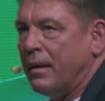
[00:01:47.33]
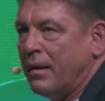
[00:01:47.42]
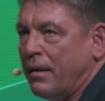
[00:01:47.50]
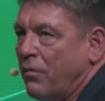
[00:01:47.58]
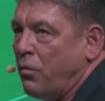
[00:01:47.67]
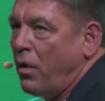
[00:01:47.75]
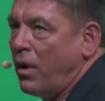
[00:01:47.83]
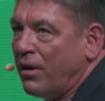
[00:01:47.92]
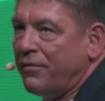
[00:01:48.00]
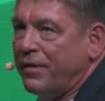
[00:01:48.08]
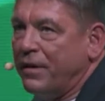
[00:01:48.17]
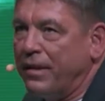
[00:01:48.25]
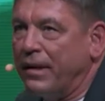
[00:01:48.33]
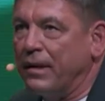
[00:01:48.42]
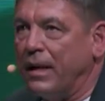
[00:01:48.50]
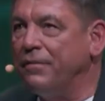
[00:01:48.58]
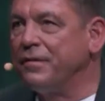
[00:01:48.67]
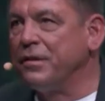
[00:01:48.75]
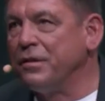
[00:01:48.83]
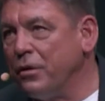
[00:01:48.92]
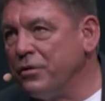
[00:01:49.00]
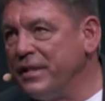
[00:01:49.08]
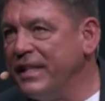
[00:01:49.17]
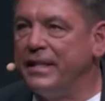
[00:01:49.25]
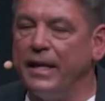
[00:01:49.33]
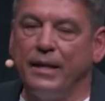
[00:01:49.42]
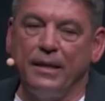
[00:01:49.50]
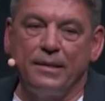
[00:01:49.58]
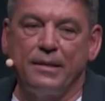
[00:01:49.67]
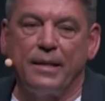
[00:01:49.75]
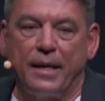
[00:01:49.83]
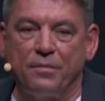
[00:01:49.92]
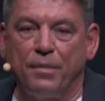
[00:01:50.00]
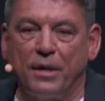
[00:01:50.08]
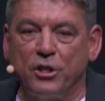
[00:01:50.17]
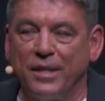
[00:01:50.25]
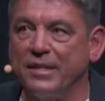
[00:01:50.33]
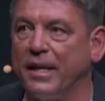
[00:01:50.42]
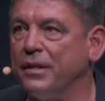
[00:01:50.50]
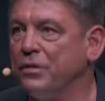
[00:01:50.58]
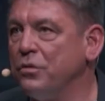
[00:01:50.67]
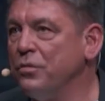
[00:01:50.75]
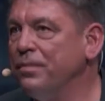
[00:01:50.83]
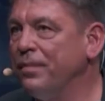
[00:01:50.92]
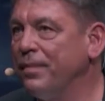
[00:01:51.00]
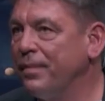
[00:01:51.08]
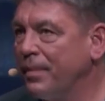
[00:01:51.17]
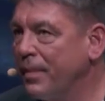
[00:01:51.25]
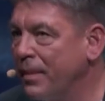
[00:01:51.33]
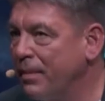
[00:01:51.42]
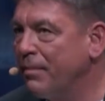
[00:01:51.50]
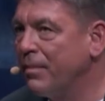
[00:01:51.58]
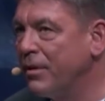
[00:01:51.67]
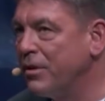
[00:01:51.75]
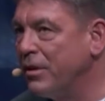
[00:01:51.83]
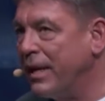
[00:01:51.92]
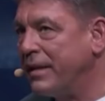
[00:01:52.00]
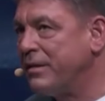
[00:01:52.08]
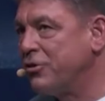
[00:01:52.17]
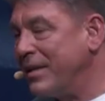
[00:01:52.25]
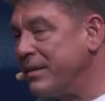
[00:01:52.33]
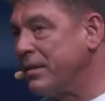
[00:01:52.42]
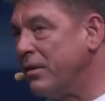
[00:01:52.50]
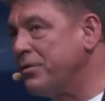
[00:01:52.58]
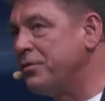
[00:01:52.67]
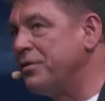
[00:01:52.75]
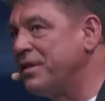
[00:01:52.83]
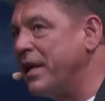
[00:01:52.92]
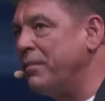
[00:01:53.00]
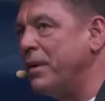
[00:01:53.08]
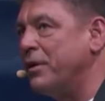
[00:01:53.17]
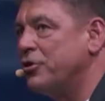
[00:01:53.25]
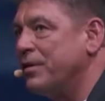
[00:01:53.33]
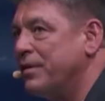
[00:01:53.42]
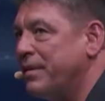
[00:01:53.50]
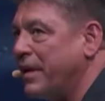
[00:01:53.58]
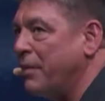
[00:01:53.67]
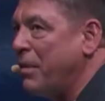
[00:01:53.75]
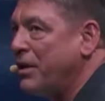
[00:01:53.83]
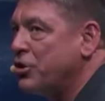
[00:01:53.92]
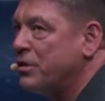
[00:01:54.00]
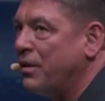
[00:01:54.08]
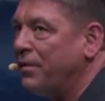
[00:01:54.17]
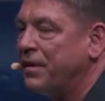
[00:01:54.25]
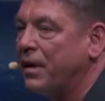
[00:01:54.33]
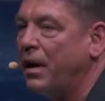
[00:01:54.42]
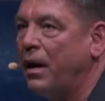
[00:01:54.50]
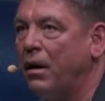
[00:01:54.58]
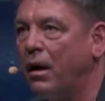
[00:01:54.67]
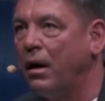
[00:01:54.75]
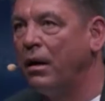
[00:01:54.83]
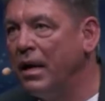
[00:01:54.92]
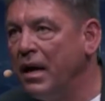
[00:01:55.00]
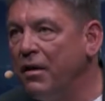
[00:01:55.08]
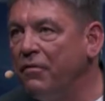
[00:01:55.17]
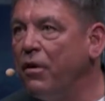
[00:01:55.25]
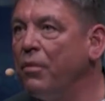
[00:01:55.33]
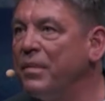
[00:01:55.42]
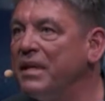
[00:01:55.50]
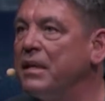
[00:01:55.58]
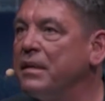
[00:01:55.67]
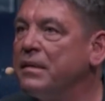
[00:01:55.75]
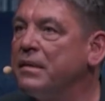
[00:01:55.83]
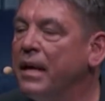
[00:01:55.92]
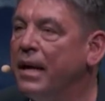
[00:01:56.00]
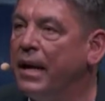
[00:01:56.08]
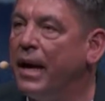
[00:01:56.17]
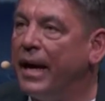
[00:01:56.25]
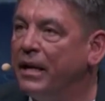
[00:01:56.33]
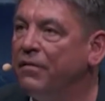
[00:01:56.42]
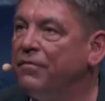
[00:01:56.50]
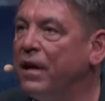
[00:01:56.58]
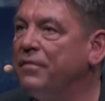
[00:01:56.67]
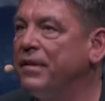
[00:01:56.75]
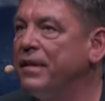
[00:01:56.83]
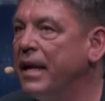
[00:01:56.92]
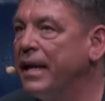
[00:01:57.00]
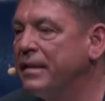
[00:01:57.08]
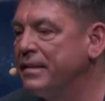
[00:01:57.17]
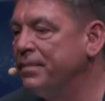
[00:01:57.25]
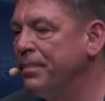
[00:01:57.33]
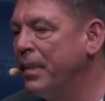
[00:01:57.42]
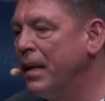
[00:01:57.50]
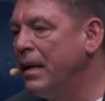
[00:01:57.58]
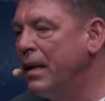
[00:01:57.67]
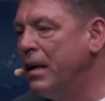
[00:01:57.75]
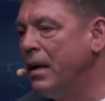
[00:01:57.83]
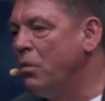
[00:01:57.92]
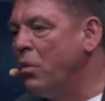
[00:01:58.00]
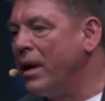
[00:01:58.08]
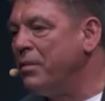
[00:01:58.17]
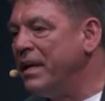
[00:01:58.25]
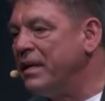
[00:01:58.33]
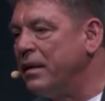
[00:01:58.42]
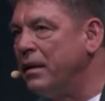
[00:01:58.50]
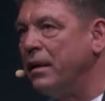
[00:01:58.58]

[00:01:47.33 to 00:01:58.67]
For all of you that love to know details as much as I do, let's just go through the dimensions. The dimensions of the car are 4 meters 85 in length, 1 meter